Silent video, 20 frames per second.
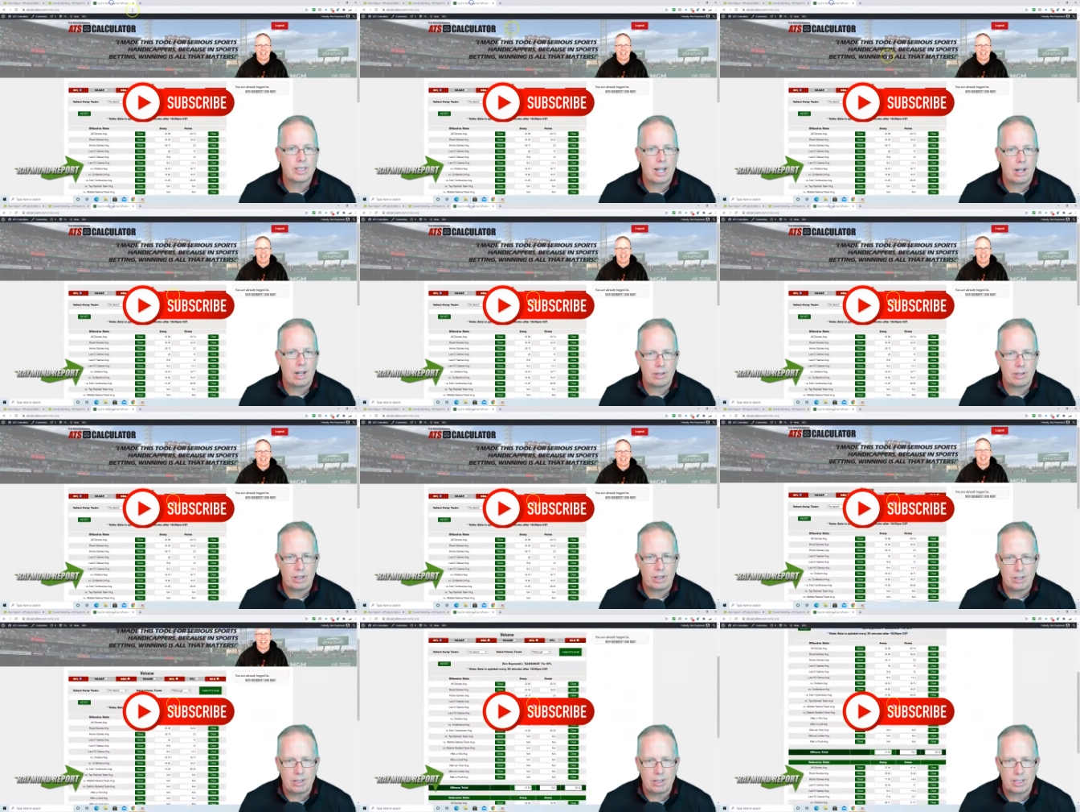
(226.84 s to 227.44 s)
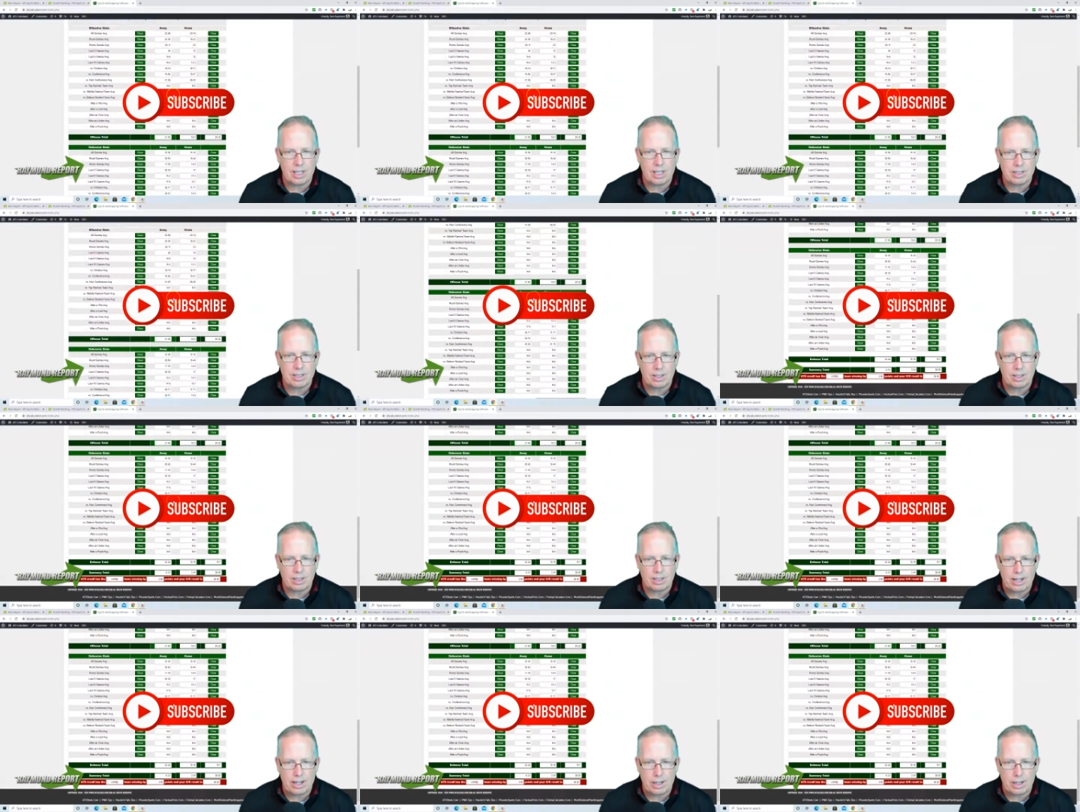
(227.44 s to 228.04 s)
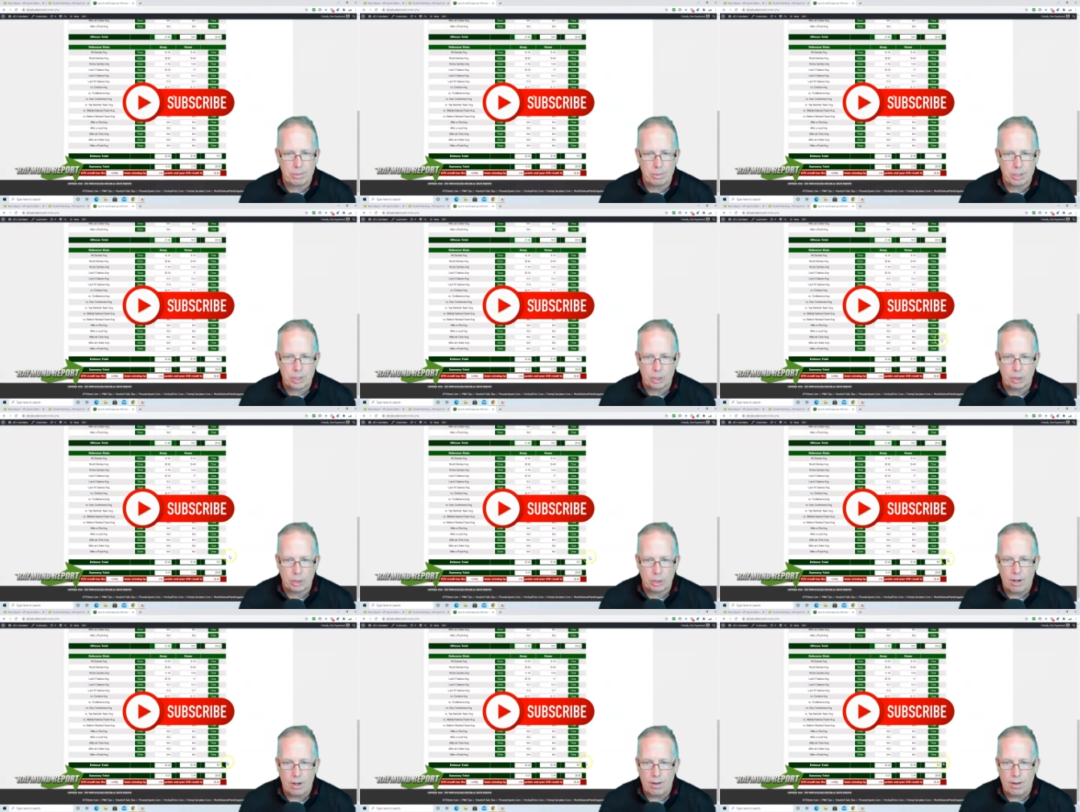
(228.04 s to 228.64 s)
calculator says on that number
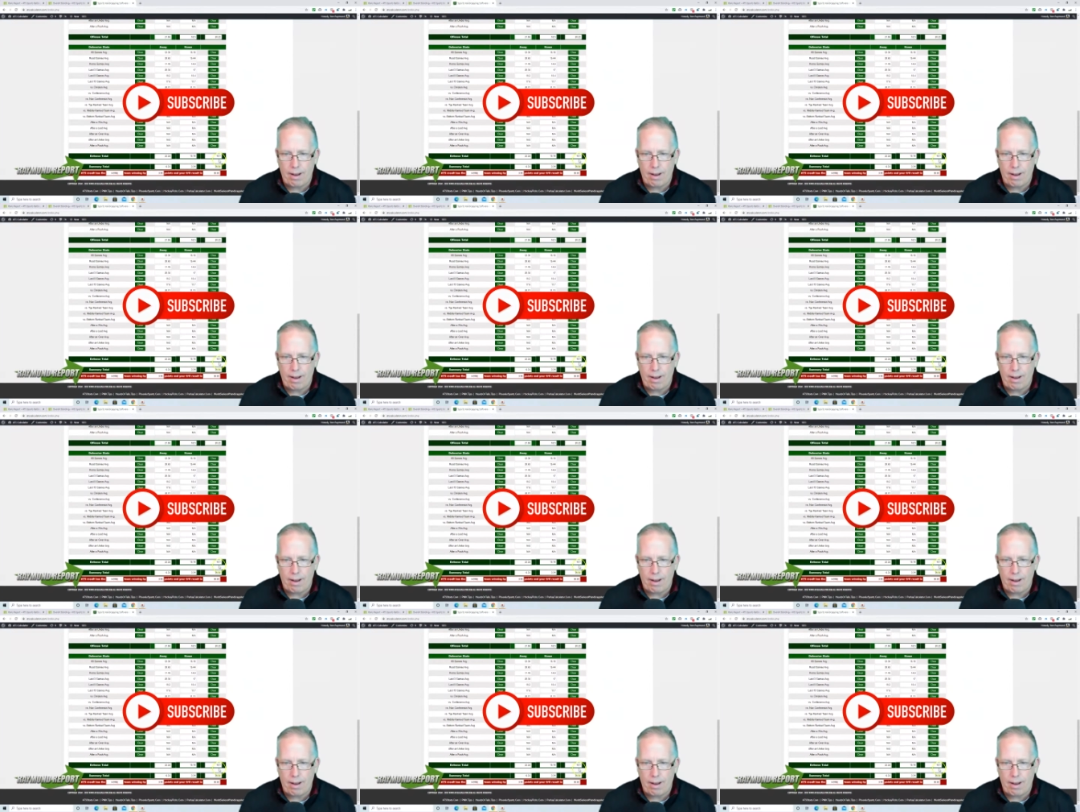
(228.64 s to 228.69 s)
two.